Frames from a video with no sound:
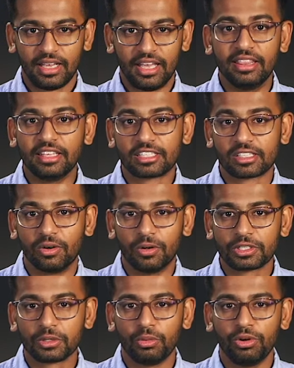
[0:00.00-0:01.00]
In this
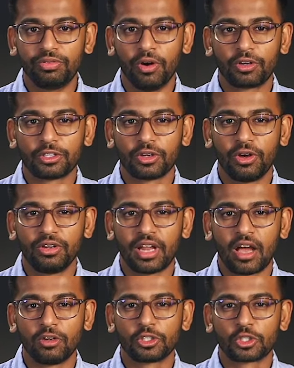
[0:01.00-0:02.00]
course, we'll focus on
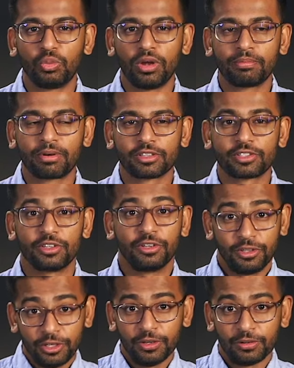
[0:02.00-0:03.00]
how just one person,
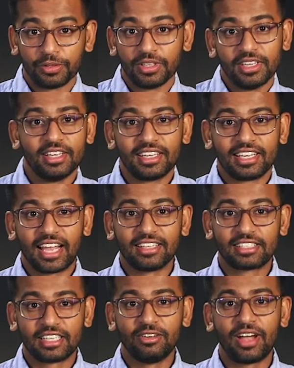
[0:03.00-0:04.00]
you, can
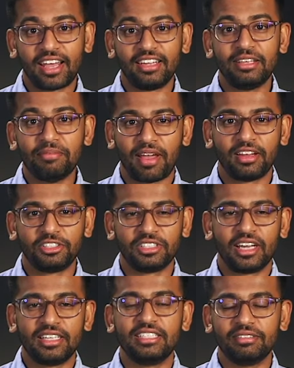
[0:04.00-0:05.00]
single-handedly manage an
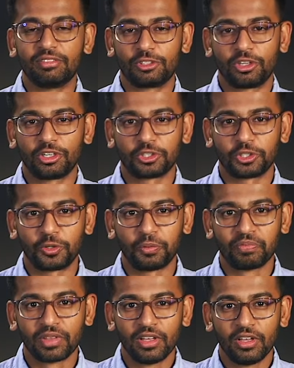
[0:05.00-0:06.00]
IT infrastructure.
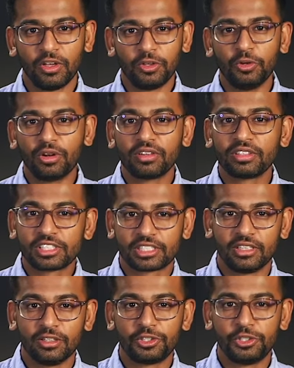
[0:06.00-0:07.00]
You learn the
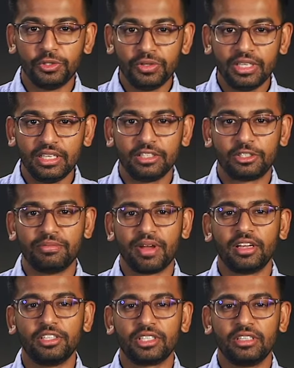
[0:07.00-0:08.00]
skills you need to
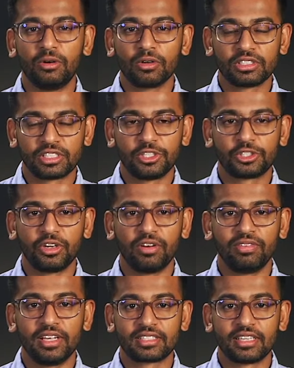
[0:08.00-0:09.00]
manage an organization
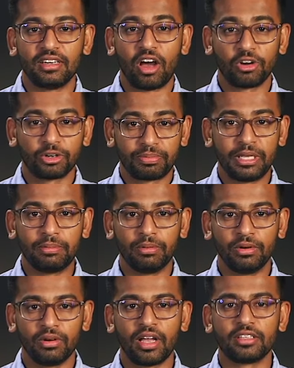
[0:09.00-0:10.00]
of less than 100
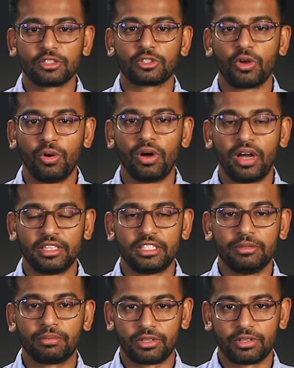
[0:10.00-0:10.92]
people as a sole IT